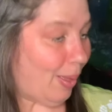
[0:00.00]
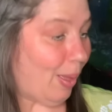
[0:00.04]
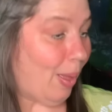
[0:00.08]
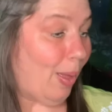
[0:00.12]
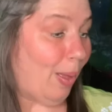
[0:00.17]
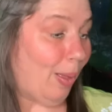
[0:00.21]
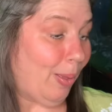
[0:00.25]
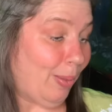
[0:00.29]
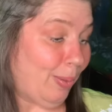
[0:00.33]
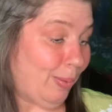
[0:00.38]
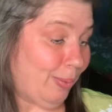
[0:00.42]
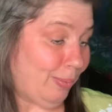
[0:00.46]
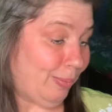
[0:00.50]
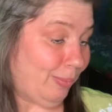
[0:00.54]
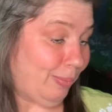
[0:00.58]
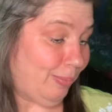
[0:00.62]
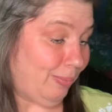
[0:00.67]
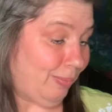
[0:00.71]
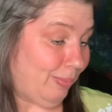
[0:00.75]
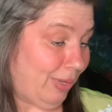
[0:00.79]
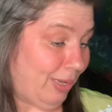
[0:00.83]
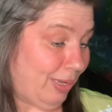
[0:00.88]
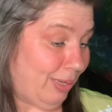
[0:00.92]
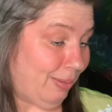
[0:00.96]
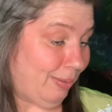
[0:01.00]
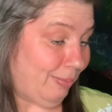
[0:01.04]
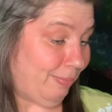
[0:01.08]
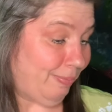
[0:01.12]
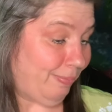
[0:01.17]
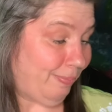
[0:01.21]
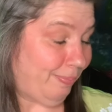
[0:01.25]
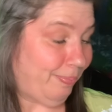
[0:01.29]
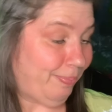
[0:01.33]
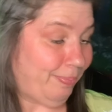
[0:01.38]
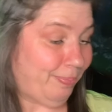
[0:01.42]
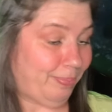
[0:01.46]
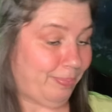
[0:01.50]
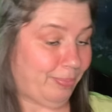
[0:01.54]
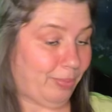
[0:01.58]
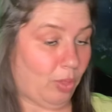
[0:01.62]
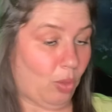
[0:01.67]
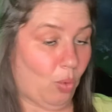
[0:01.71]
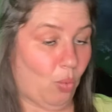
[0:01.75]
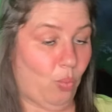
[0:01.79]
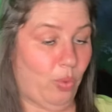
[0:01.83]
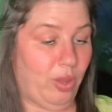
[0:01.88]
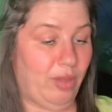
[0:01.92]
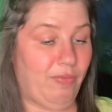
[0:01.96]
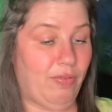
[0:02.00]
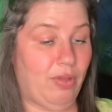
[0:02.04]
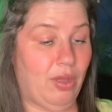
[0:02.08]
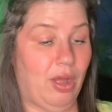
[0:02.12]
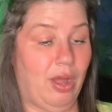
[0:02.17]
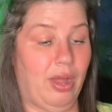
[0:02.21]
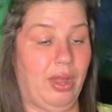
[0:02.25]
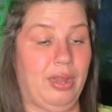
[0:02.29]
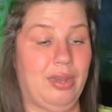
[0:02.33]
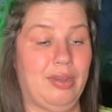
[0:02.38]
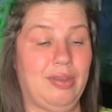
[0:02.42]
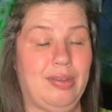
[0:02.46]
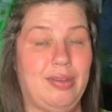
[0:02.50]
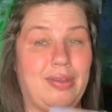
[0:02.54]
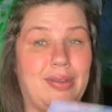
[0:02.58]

Oh, well, we've got